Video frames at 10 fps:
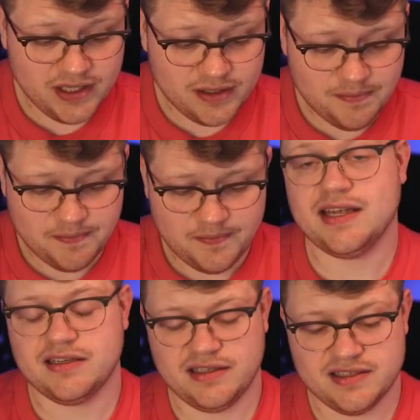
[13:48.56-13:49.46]
here,
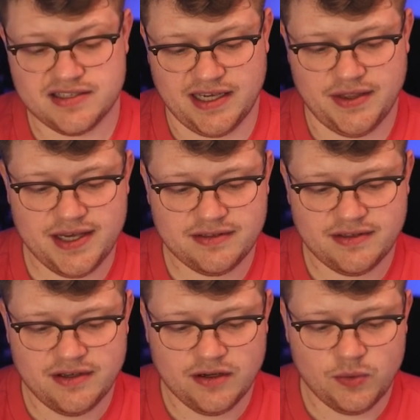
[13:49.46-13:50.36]
and inside that
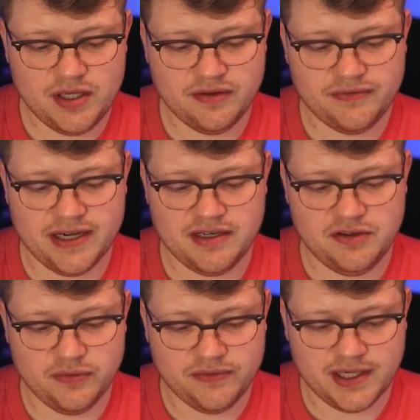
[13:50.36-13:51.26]
we define a
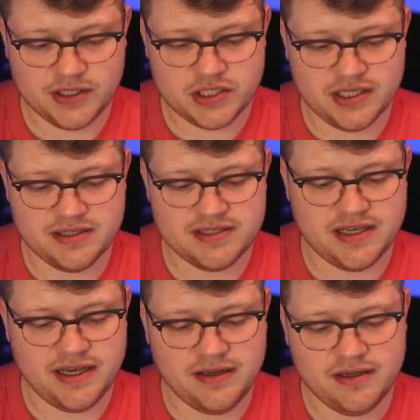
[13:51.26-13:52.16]
new function and
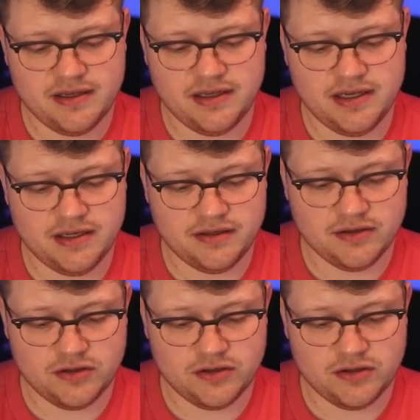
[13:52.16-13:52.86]
say init